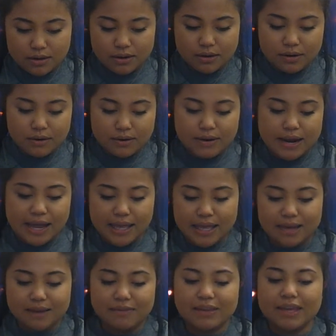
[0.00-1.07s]
Alright,
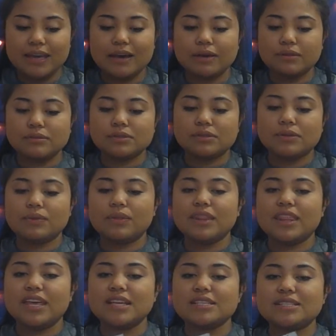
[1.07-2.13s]
here we go. So
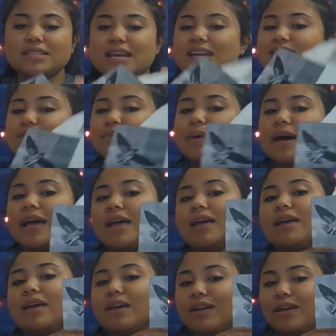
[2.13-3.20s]
this is what
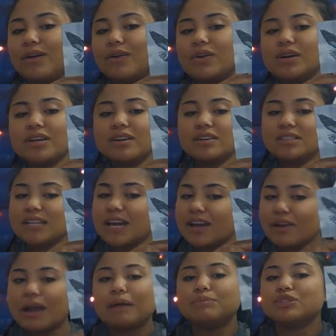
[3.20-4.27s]
your
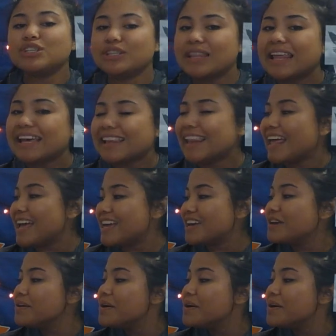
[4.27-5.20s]
diagram should look like.